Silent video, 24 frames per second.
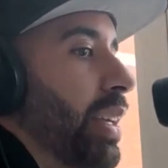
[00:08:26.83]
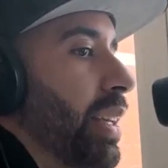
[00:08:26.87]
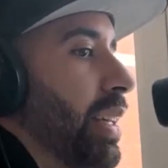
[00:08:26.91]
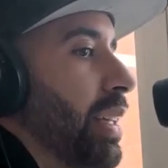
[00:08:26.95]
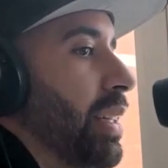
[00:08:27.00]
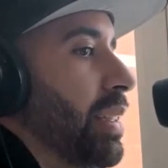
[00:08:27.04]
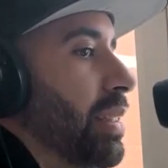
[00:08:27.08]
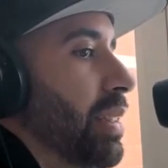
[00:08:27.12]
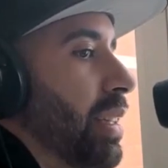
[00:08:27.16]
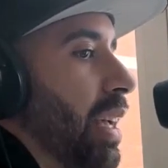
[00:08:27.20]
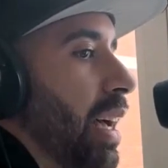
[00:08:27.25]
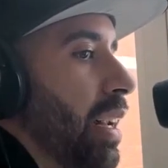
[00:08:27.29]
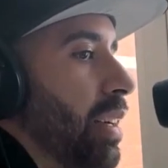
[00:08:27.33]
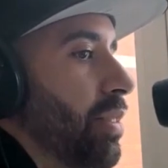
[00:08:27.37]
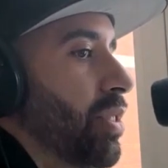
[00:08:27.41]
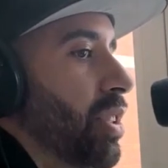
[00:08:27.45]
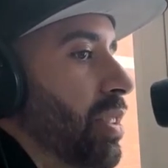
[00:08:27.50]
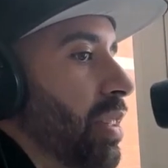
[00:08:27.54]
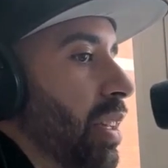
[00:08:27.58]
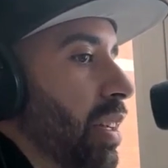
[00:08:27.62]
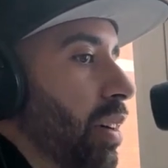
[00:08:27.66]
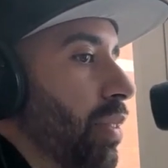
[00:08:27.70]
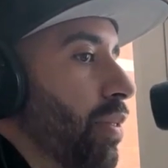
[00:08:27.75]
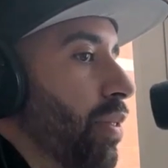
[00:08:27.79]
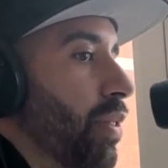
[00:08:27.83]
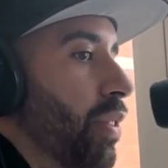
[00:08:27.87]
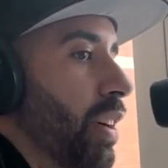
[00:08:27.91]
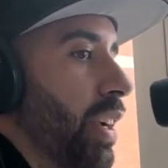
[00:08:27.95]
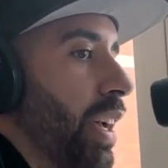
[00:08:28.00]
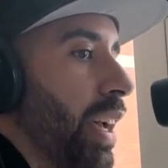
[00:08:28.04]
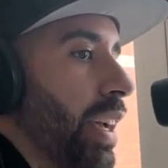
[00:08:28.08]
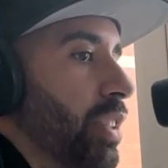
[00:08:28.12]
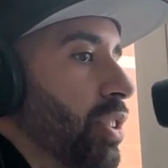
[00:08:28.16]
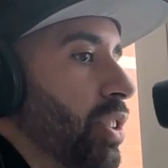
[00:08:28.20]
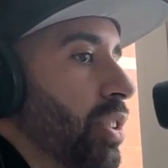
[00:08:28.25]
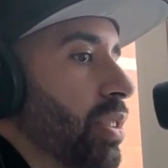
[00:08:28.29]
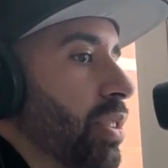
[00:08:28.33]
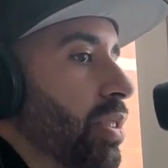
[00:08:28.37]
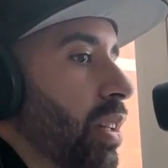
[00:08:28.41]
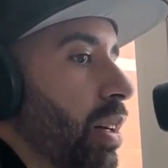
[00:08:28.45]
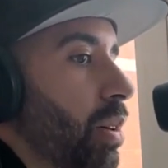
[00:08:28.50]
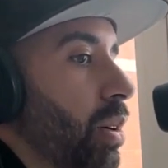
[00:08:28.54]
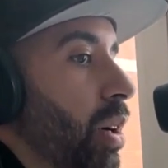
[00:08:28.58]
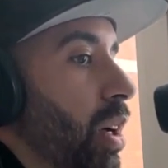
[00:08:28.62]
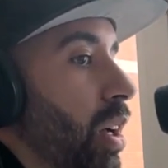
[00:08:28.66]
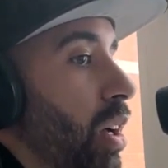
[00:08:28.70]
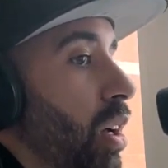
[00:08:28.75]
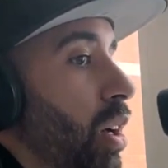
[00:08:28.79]
He's kind of just like a free agent.
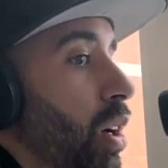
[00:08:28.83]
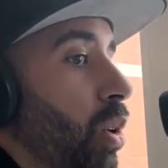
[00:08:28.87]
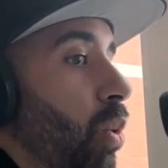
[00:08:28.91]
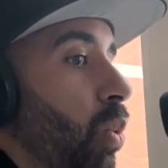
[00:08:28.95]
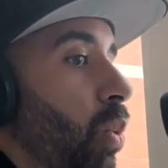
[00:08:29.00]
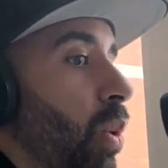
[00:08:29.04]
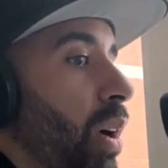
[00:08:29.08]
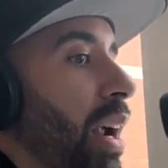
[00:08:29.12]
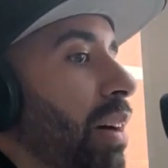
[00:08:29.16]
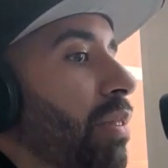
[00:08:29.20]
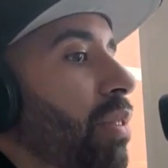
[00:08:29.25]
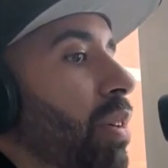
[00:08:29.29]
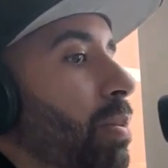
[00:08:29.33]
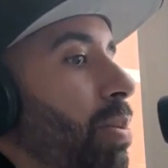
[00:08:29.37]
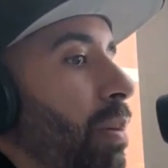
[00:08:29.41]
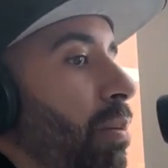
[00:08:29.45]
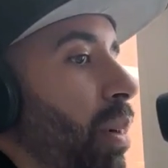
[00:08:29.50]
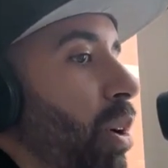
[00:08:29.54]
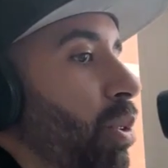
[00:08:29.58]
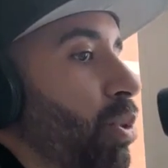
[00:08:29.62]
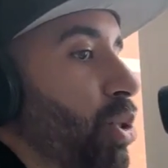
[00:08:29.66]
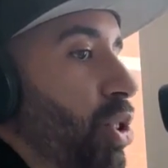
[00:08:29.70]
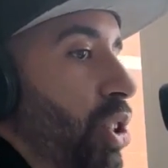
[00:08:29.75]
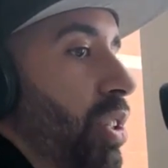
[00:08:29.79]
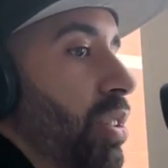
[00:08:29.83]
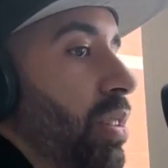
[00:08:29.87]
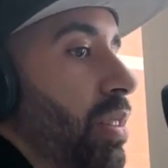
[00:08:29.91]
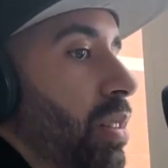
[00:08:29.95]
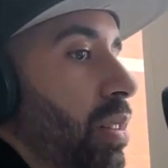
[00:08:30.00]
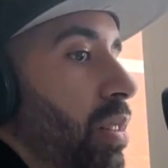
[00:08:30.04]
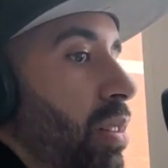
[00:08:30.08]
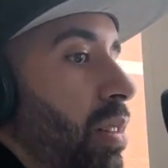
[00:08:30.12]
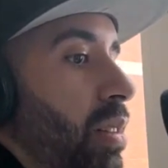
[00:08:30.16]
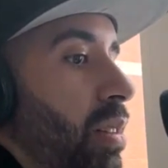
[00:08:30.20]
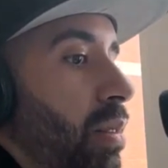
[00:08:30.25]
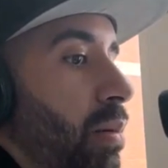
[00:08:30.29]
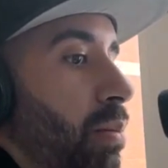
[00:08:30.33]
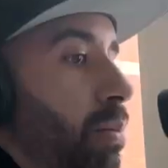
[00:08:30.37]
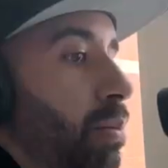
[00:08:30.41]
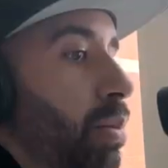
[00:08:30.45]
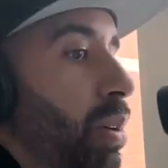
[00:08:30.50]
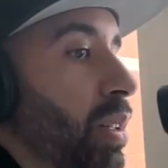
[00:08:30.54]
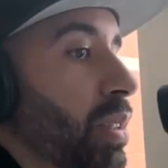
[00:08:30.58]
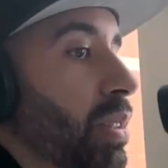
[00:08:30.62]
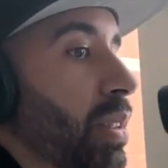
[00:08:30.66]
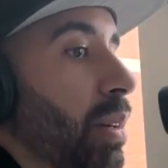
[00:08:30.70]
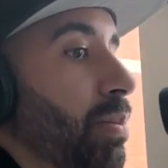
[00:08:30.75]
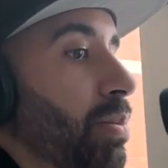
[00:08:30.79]
So whatever promotion
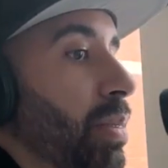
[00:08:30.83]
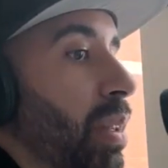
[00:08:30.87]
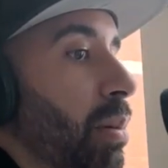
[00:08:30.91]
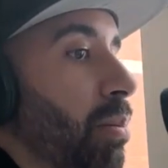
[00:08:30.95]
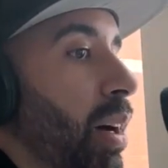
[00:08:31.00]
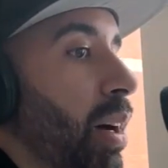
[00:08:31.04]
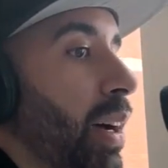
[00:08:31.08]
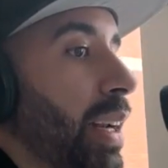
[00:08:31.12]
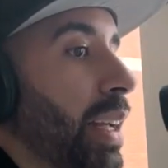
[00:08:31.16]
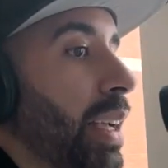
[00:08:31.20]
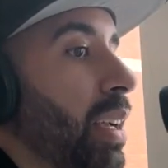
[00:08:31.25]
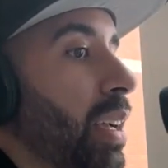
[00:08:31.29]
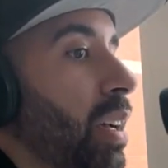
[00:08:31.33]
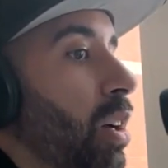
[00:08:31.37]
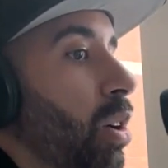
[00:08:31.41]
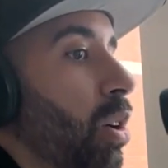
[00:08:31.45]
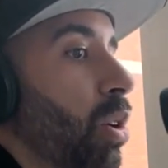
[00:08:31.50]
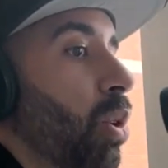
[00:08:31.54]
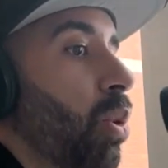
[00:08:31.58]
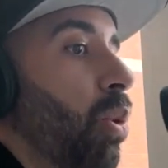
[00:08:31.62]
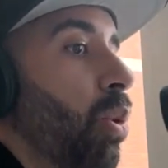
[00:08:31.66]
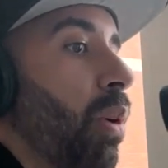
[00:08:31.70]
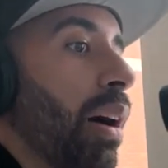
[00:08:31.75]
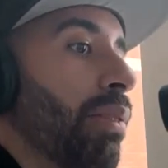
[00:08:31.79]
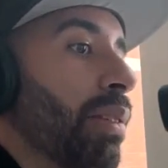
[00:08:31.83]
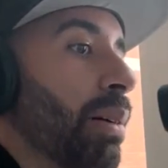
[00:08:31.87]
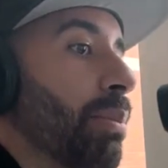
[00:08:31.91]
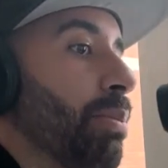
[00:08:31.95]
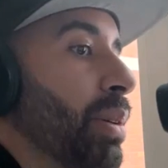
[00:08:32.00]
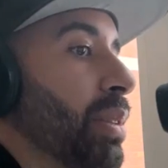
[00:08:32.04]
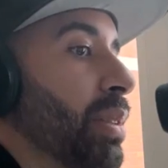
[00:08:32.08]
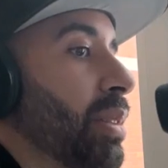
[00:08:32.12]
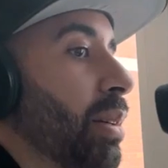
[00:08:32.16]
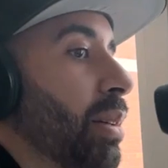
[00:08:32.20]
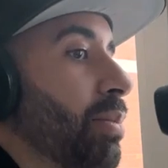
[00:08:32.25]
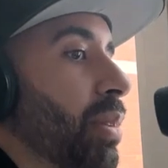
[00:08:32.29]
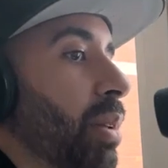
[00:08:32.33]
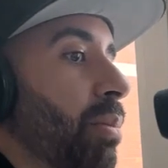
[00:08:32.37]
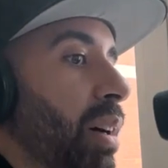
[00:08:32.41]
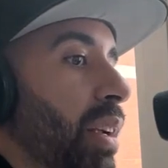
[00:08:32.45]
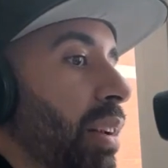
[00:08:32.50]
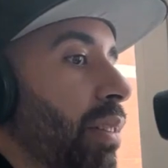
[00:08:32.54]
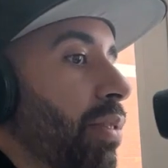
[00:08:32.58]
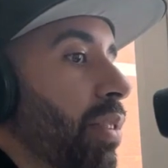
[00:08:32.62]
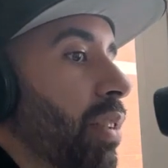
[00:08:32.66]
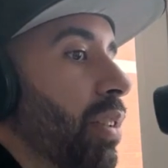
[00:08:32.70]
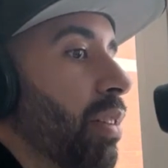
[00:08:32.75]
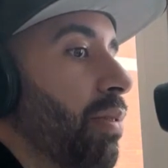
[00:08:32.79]
puts up the money, or whoever puts up the
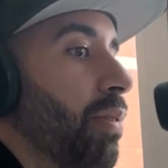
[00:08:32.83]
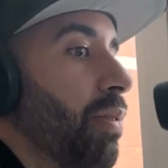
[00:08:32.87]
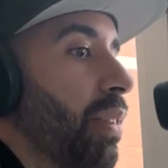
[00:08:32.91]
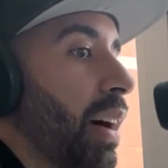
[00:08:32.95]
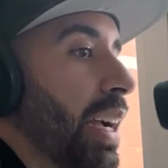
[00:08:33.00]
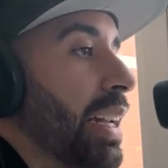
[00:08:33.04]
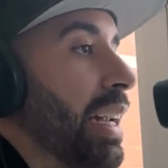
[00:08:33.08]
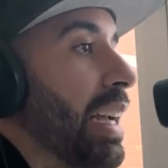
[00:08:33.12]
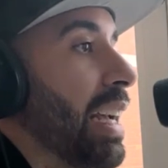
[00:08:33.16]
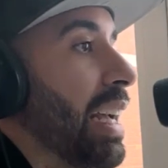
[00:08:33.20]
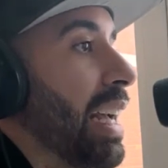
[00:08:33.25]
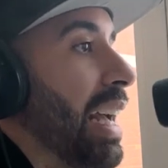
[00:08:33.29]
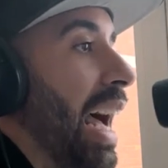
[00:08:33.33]
money for the fight,